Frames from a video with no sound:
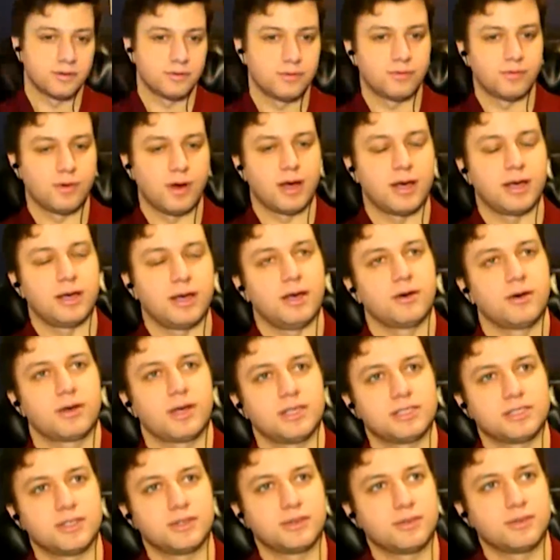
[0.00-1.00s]
Right.
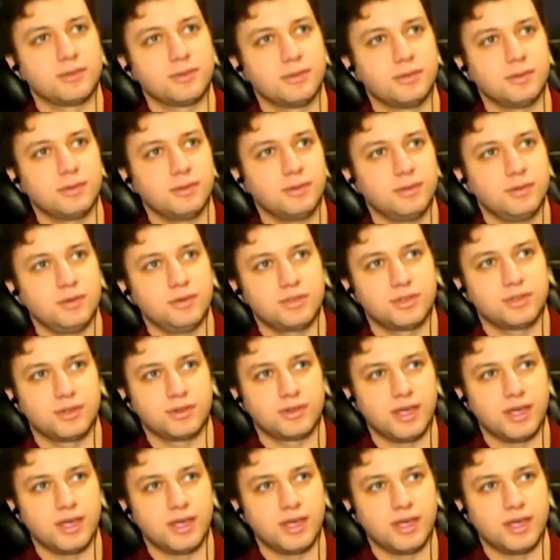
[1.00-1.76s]
Okay. So, so